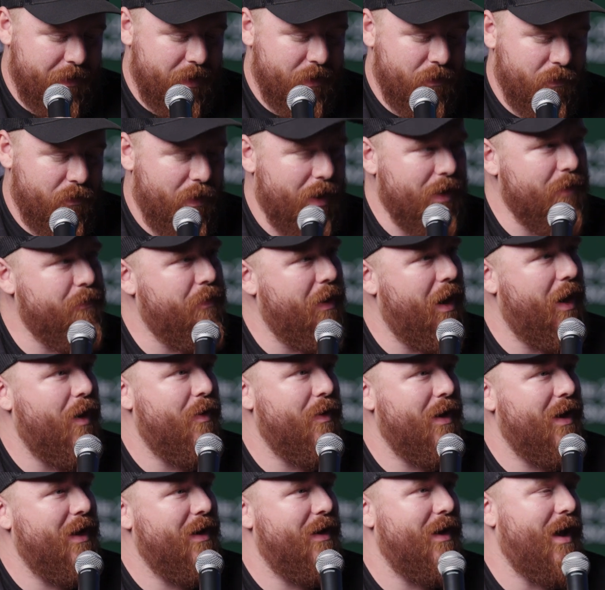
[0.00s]
What
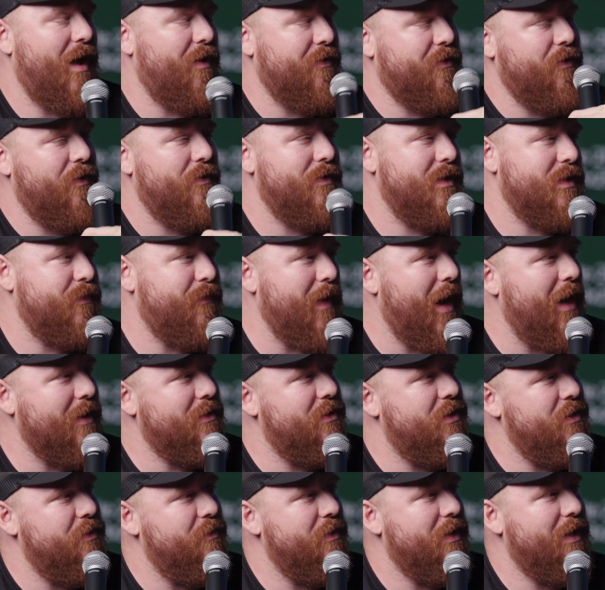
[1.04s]
about, and I'll throw this back
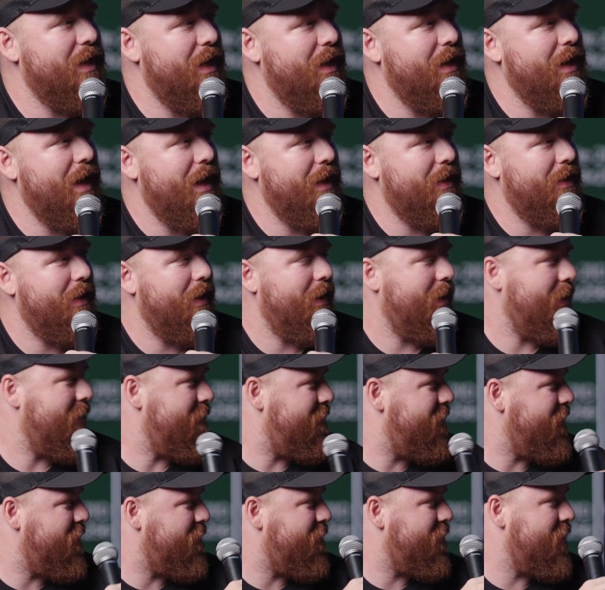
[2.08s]
to you again, Nathan, and
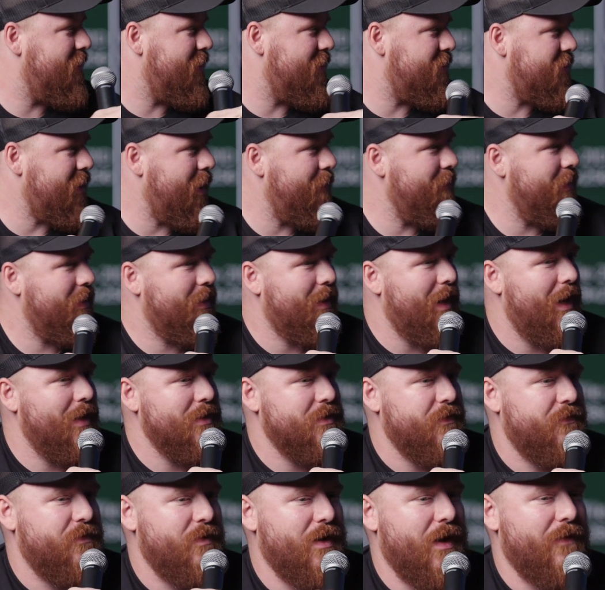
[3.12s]
feel free to chime in,
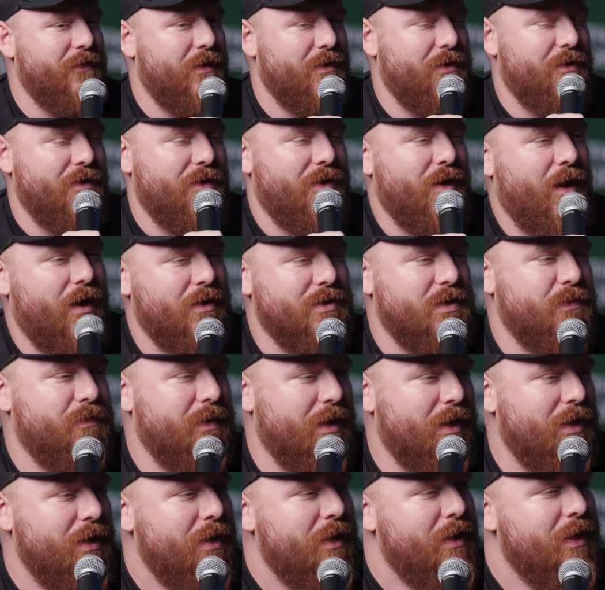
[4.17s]
guys, if you have other thoughts.
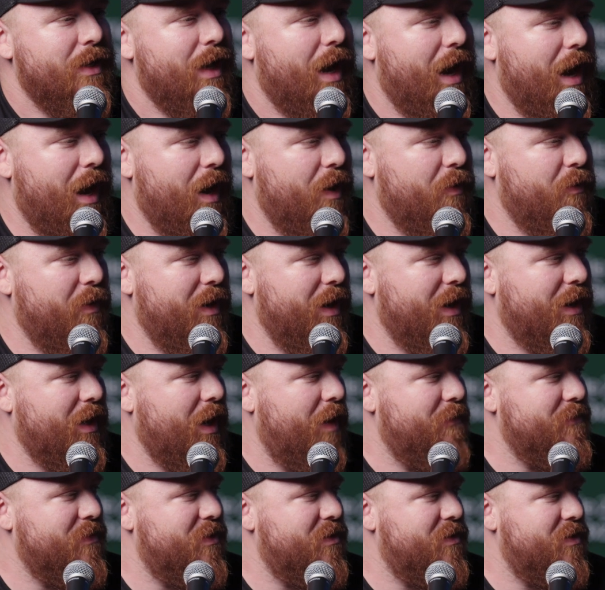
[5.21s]
But when it
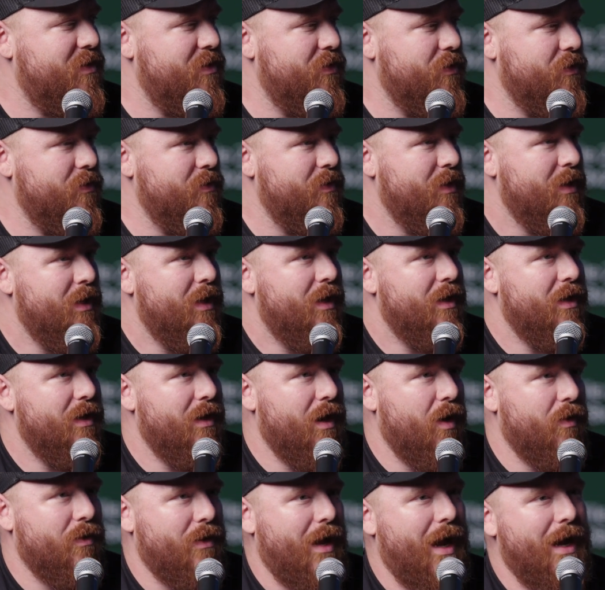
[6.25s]
comes to,
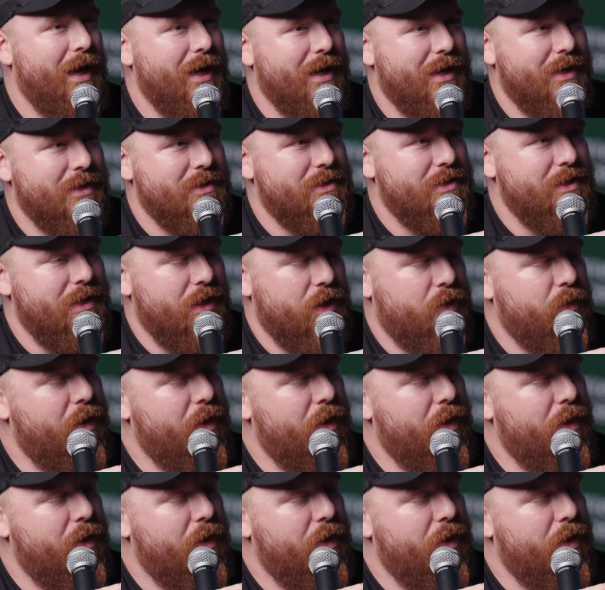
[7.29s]
lighting in a scene, a